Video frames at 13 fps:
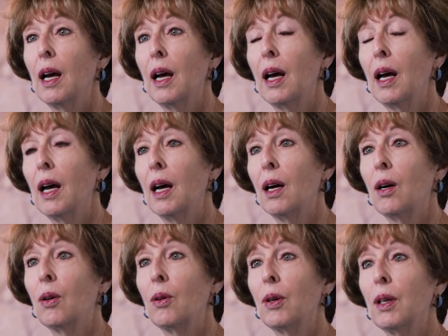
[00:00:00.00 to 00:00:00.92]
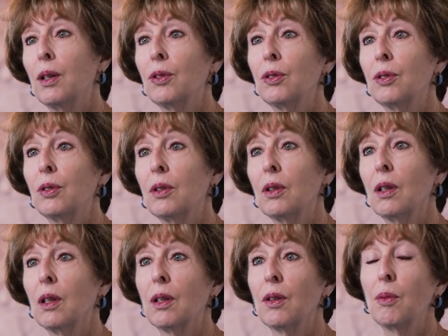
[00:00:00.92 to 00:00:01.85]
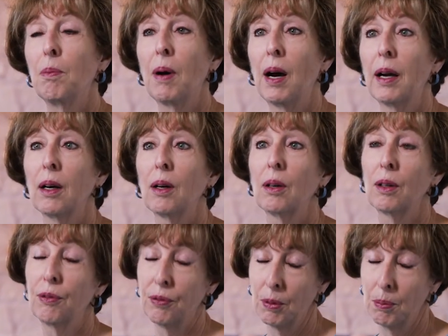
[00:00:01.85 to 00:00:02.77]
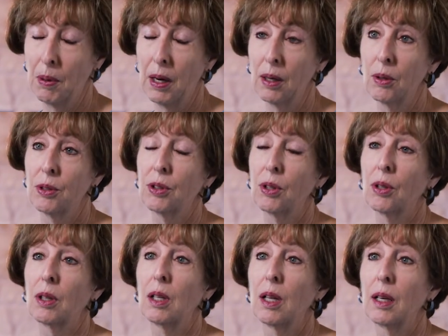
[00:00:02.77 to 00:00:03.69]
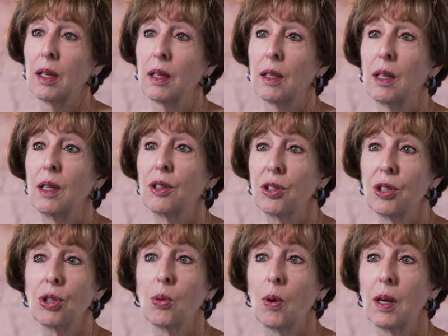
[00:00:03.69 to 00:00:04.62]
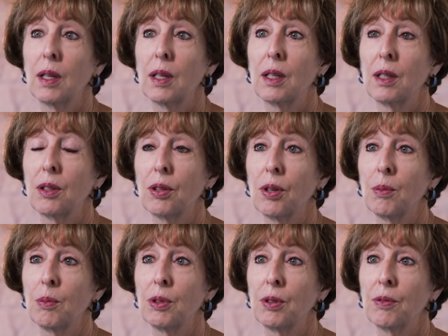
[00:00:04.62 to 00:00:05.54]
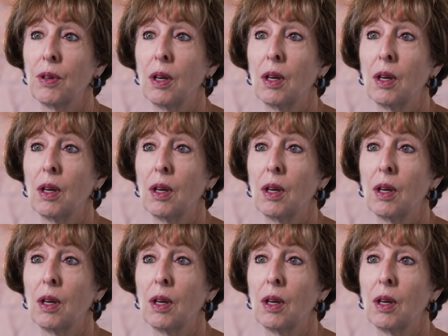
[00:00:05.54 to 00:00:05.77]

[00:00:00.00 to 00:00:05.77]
how is the buyer, if the buyer is our client, situated in terms of